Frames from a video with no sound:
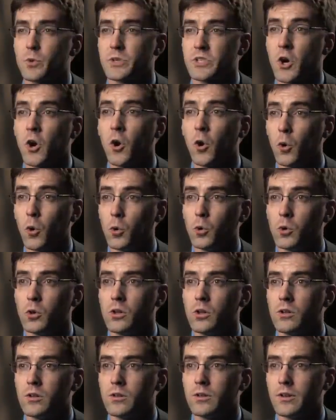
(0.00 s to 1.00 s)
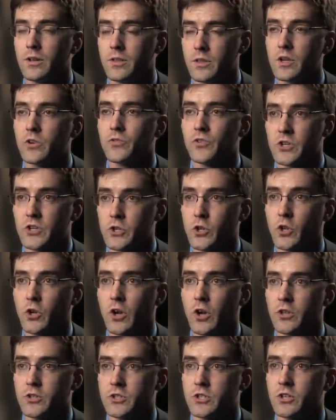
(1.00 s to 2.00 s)
there was a hole in the original
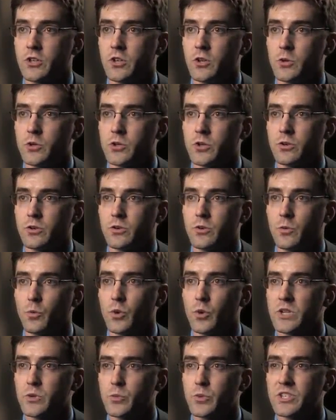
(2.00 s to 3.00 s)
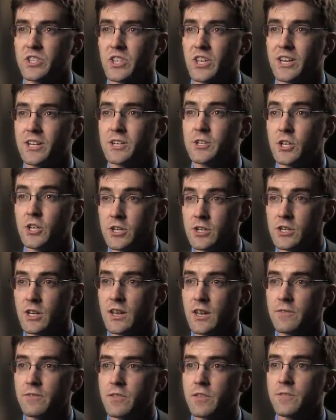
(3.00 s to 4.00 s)
Constitution, which was that it didn't
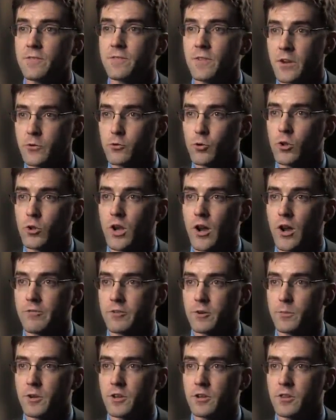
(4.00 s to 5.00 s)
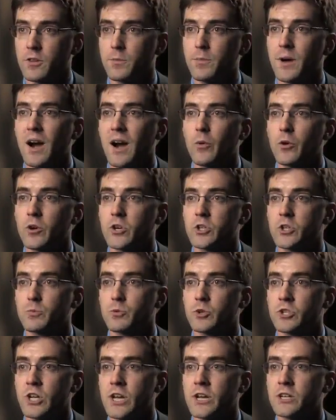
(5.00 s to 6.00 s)
give the federal government the power to
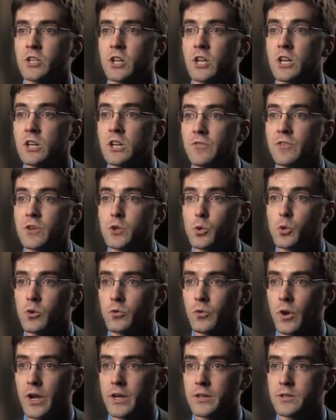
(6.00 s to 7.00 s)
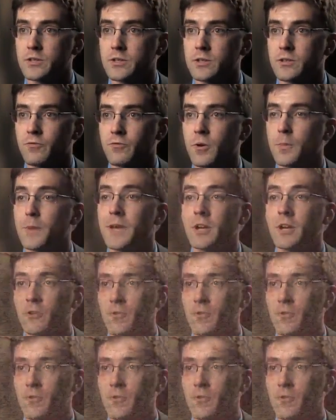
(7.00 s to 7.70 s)
protect individual rights from